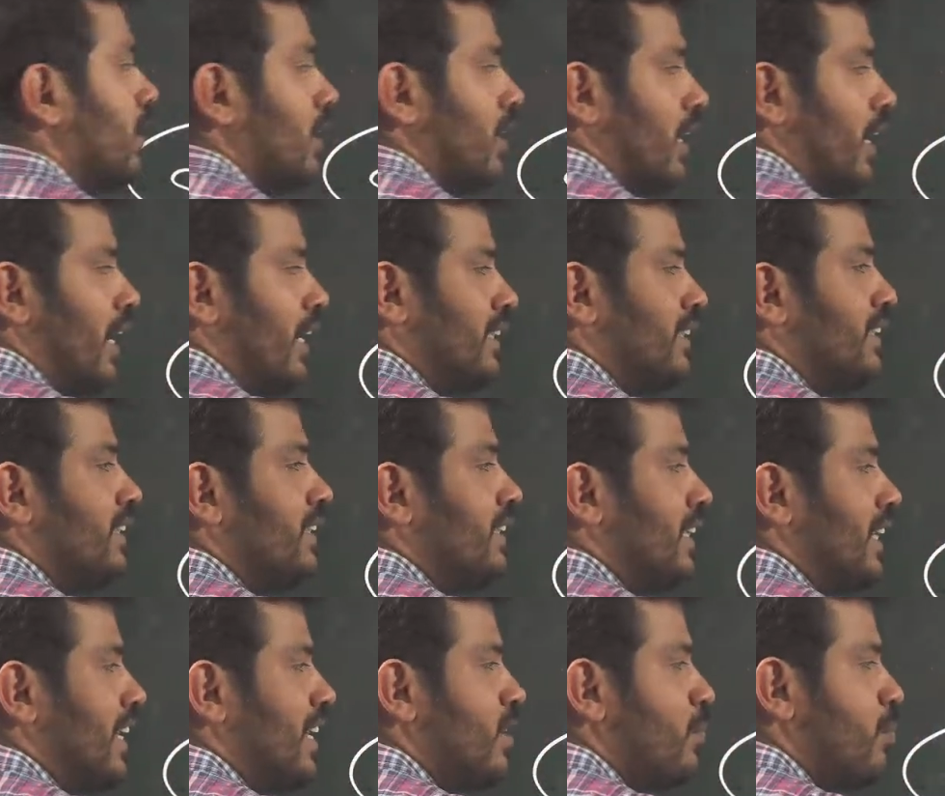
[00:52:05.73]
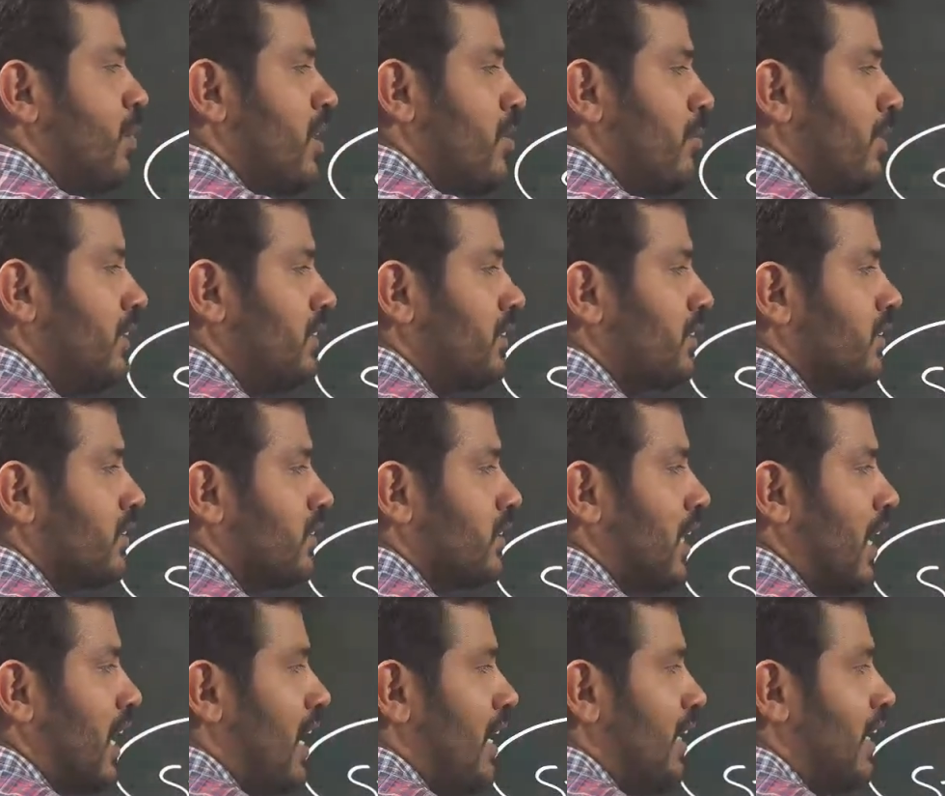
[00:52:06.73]
STP means
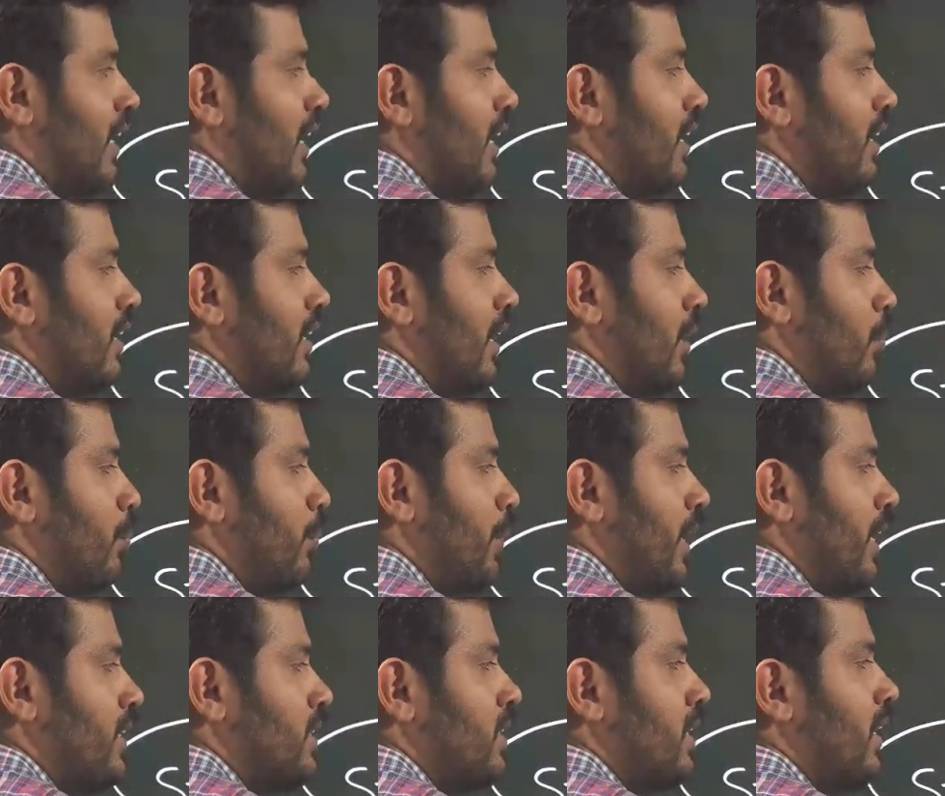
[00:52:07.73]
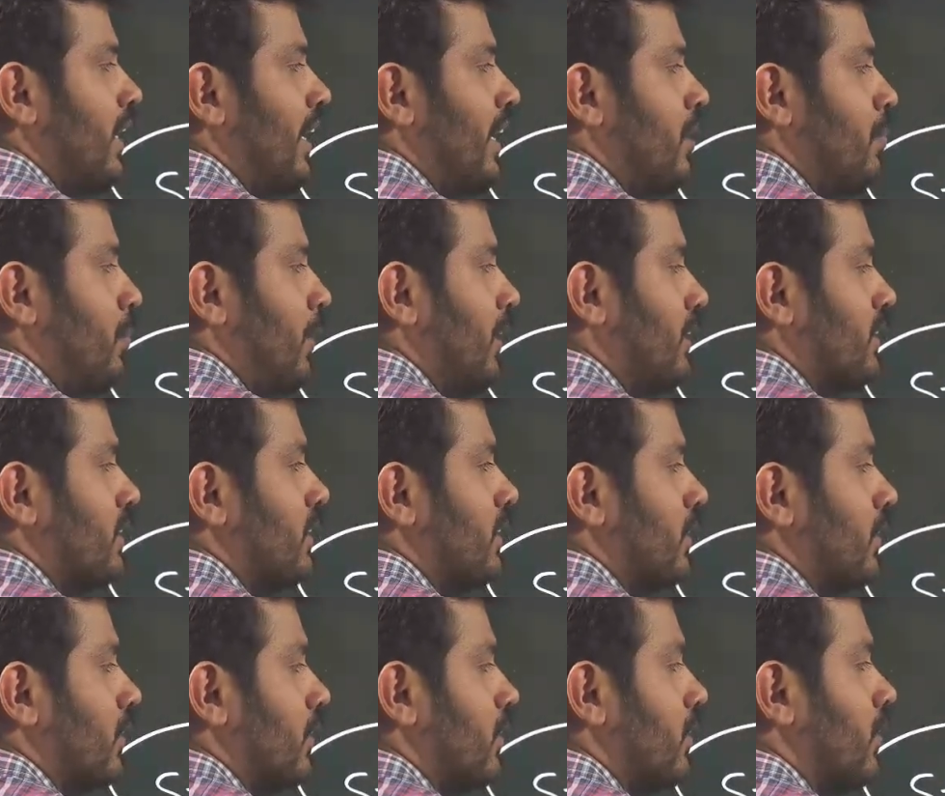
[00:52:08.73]
standard temperature and pressure.